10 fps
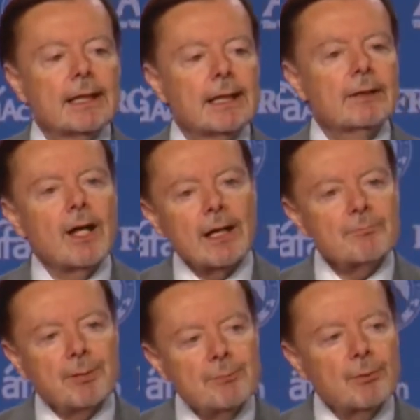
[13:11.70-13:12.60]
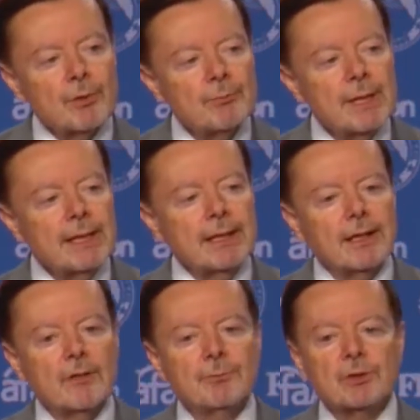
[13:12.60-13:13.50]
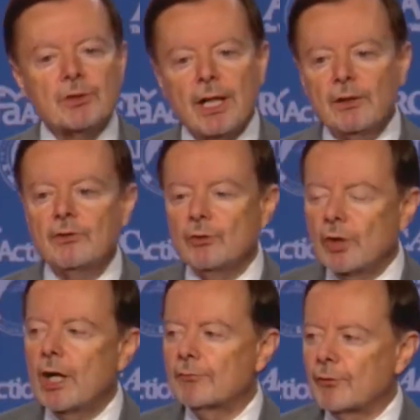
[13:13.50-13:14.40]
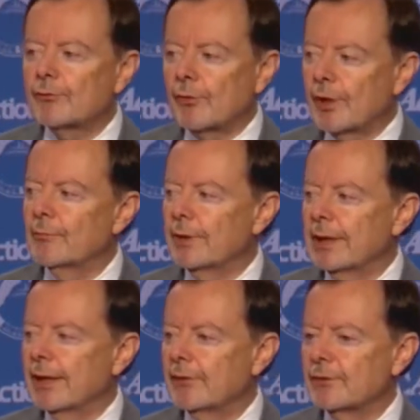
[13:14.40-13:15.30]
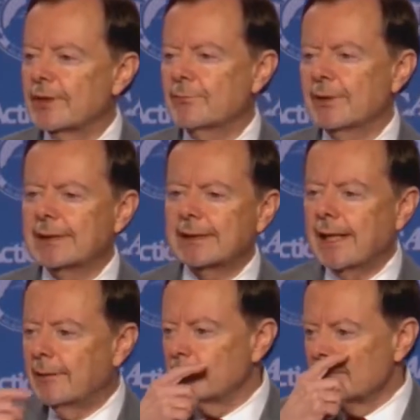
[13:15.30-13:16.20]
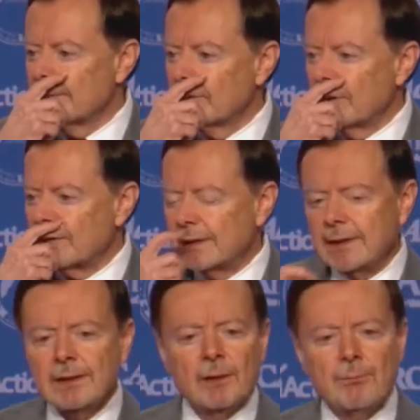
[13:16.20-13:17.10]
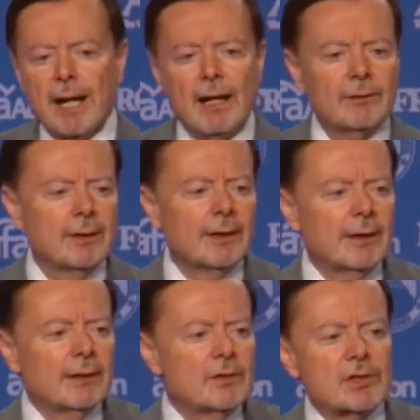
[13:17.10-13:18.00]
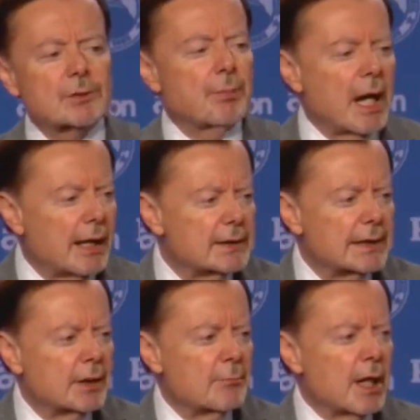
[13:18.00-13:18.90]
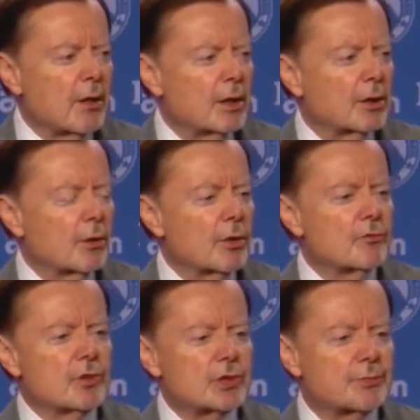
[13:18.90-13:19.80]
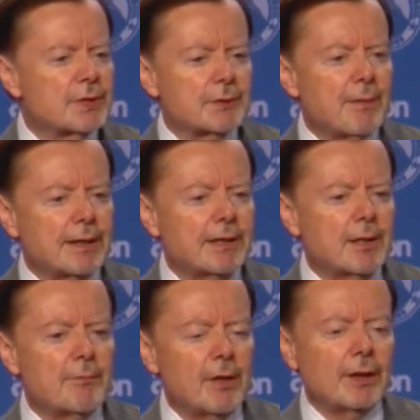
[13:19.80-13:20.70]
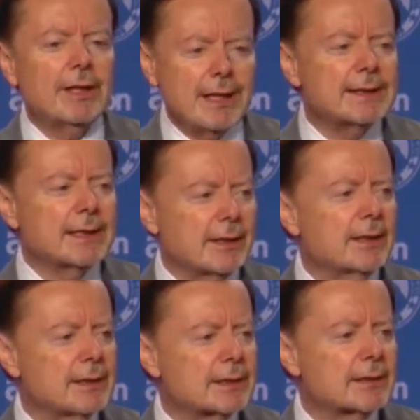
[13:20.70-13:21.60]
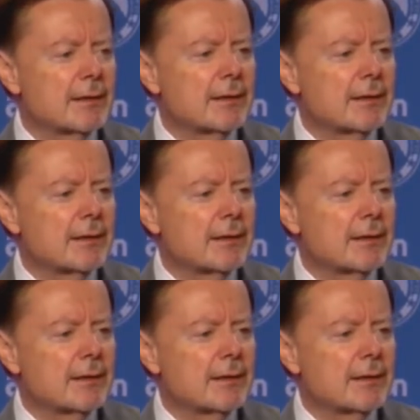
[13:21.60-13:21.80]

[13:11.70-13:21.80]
A lot of people in the media have been trying to do cover for him and the others. They've been saying, look, this isn't about despising America or disrespecting America. Yes, it is.